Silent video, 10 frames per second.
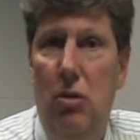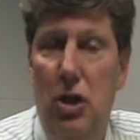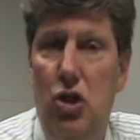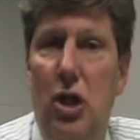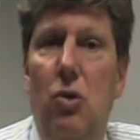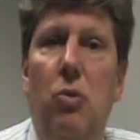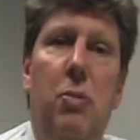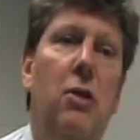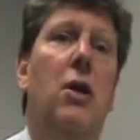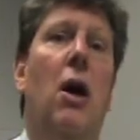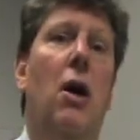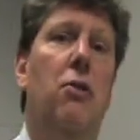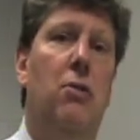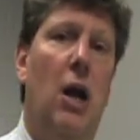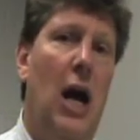A jingle would be the
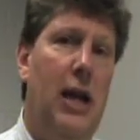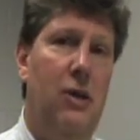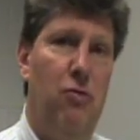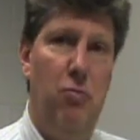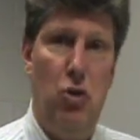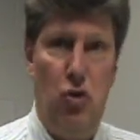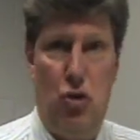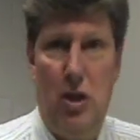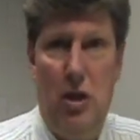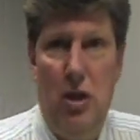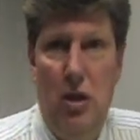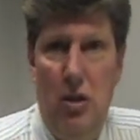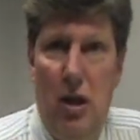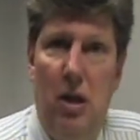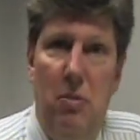other kind of music
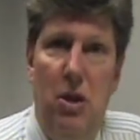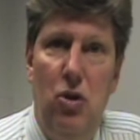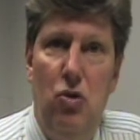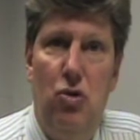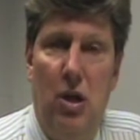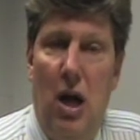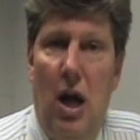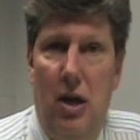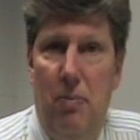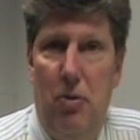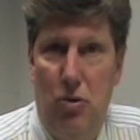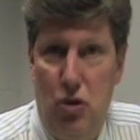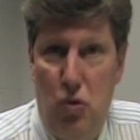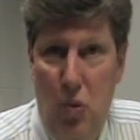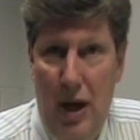that can be used to kind of
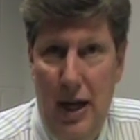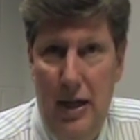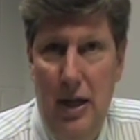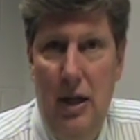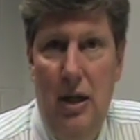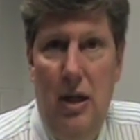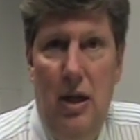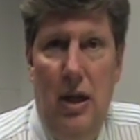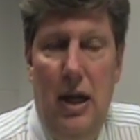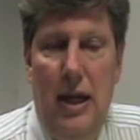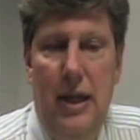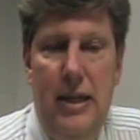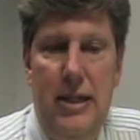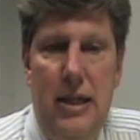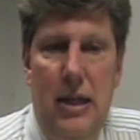persuade. And
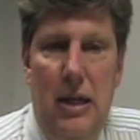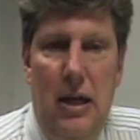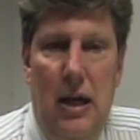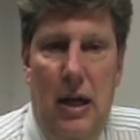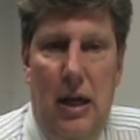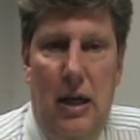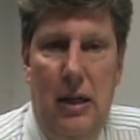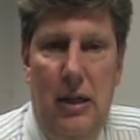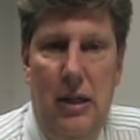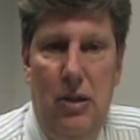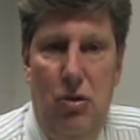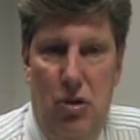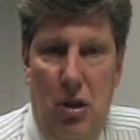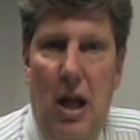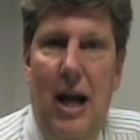there's
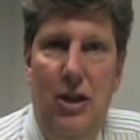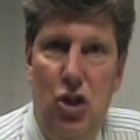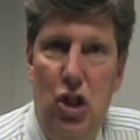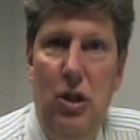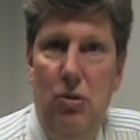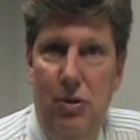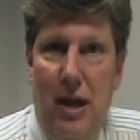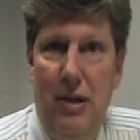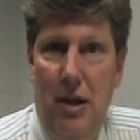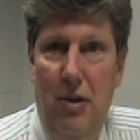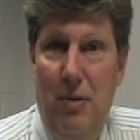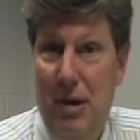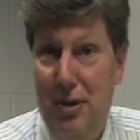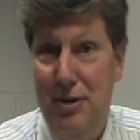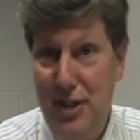a lot of jingles out there. I'm
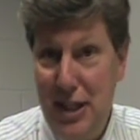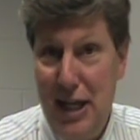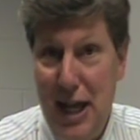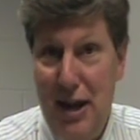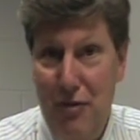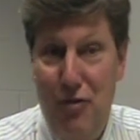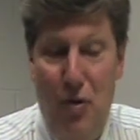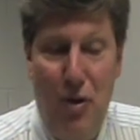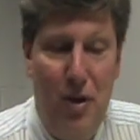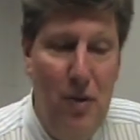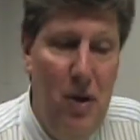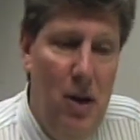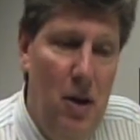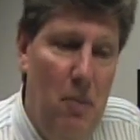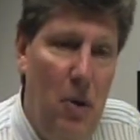not going to sing any for you,
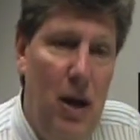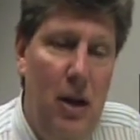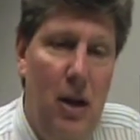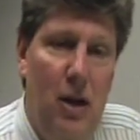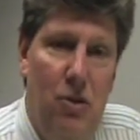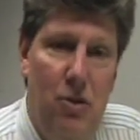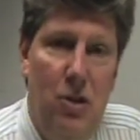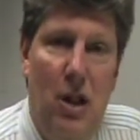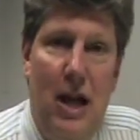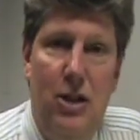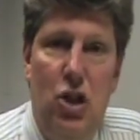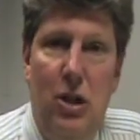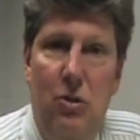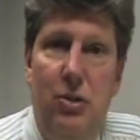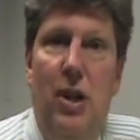but there's a lot of
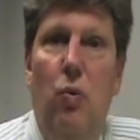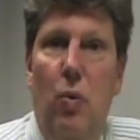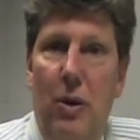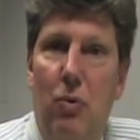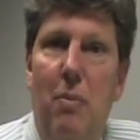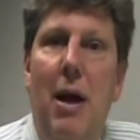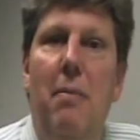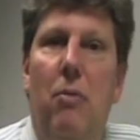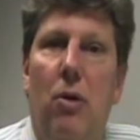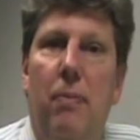jingles that we remember.